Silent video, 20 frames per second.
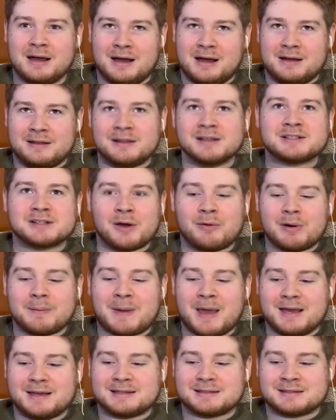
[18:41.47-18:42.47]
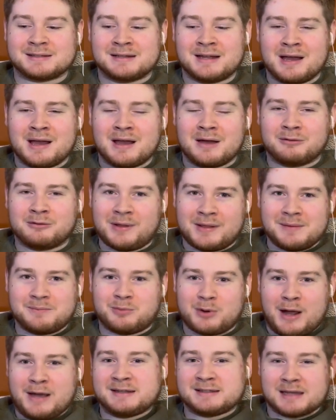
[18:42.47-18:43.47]
The slower pace really
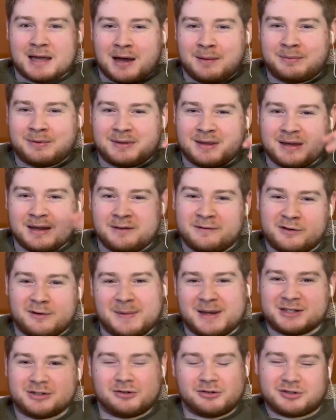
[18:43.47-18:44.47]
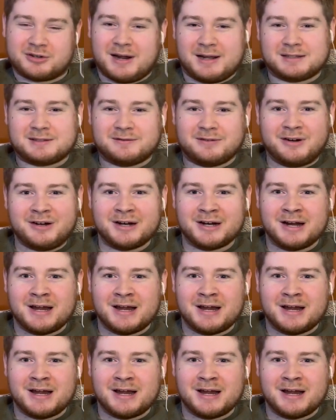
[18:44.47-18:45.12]
breaks up the informational transfer